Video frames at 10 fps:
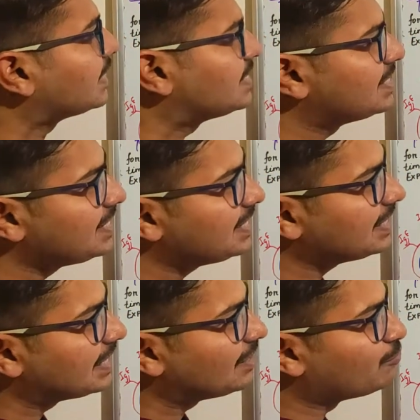
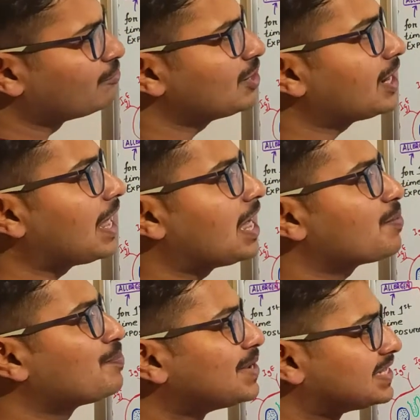see what
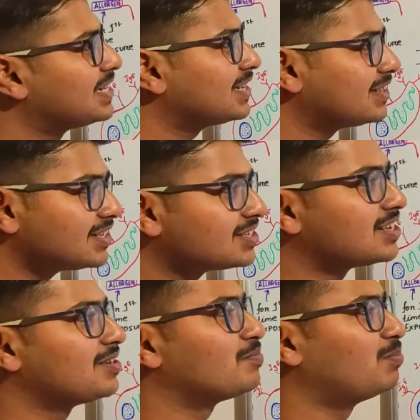are present in
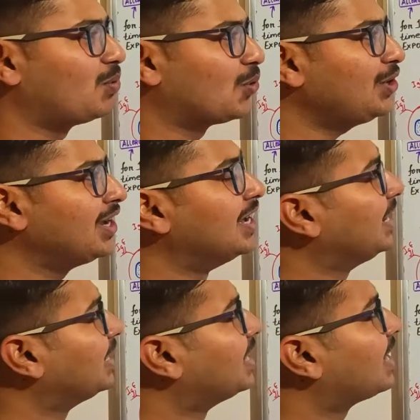this board,
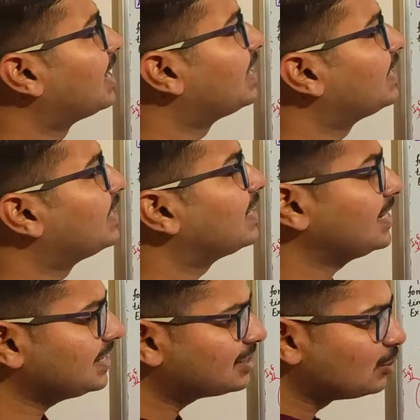and
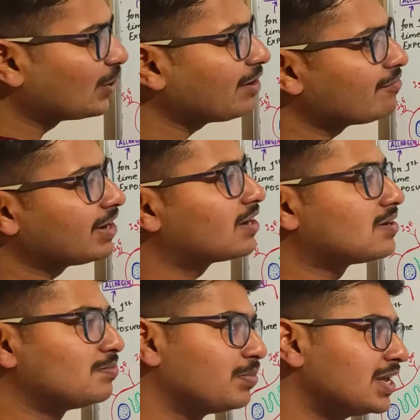it's looking very
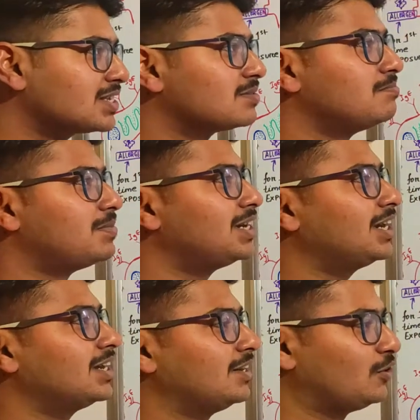complex,
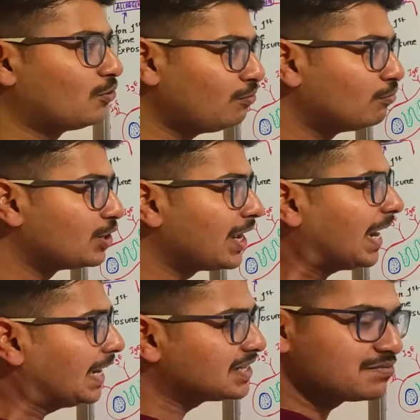but don't worry,
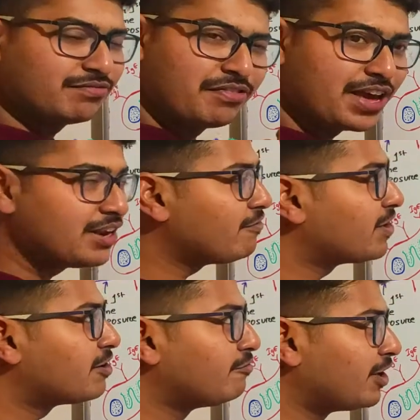it's
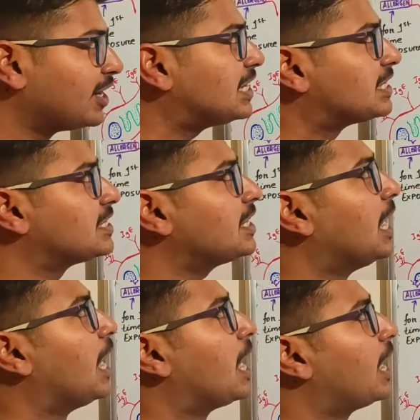very easy.
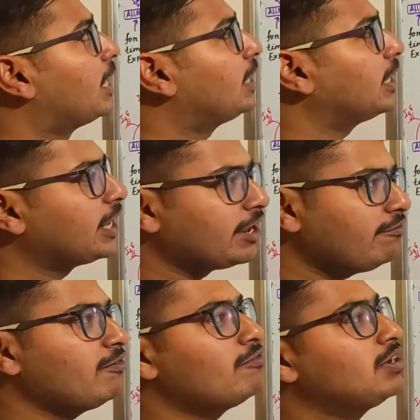And if
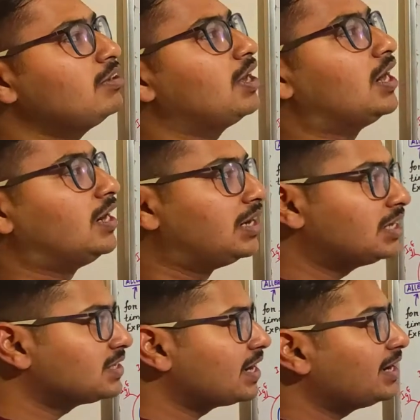you will
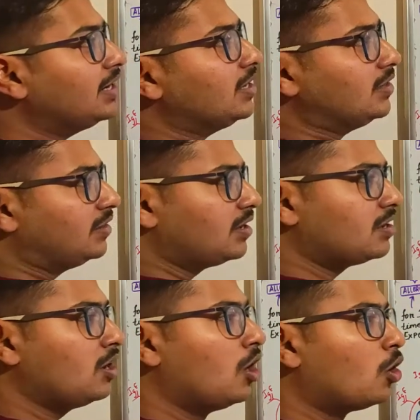understand
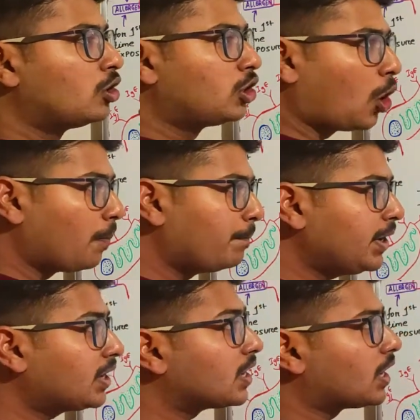the
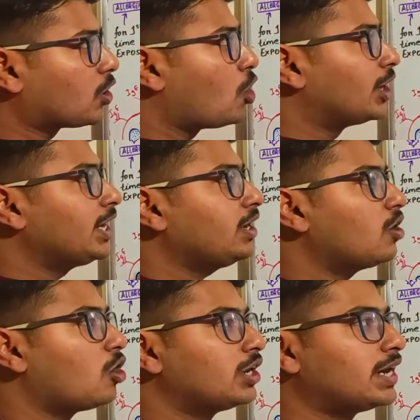topic
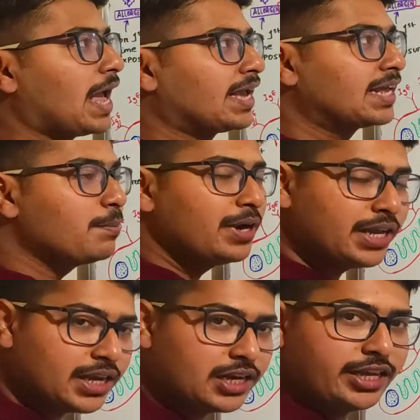according or
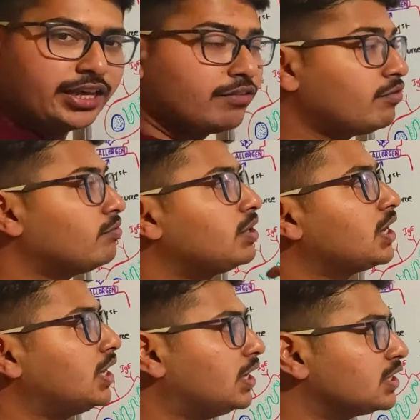diagrammatically, if you
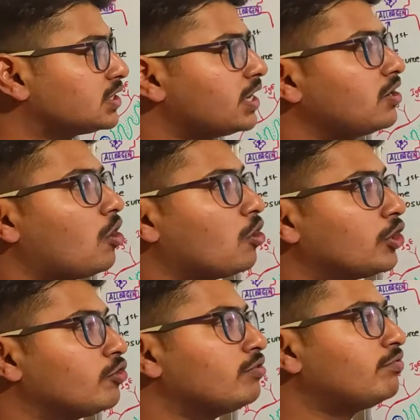will understand or
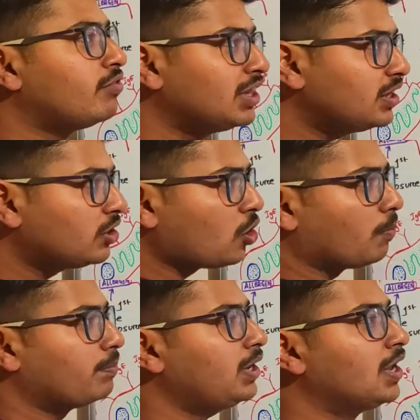you will feel the
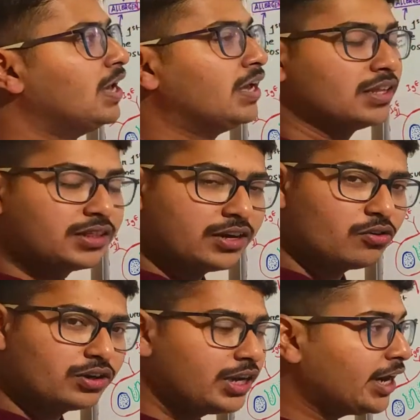topic, then
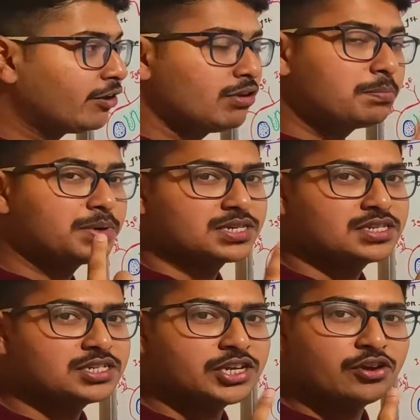only it will
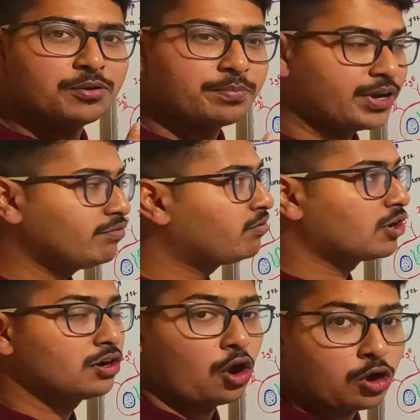persist in your brain
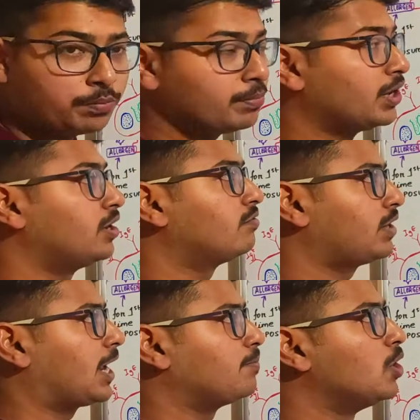for a long period of
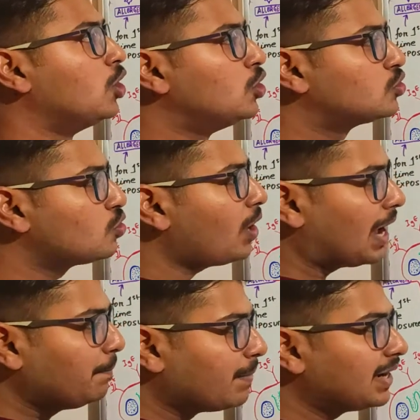time. So
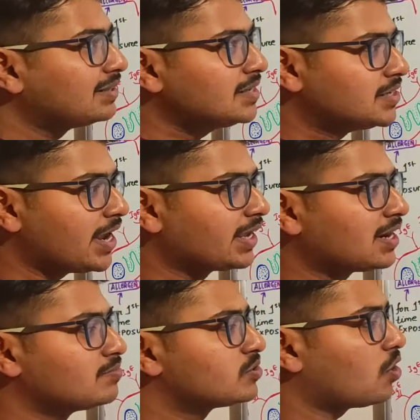I made these
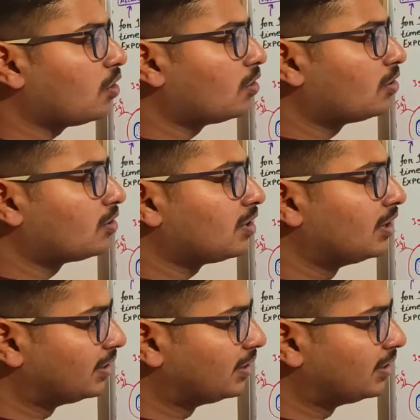diagrams or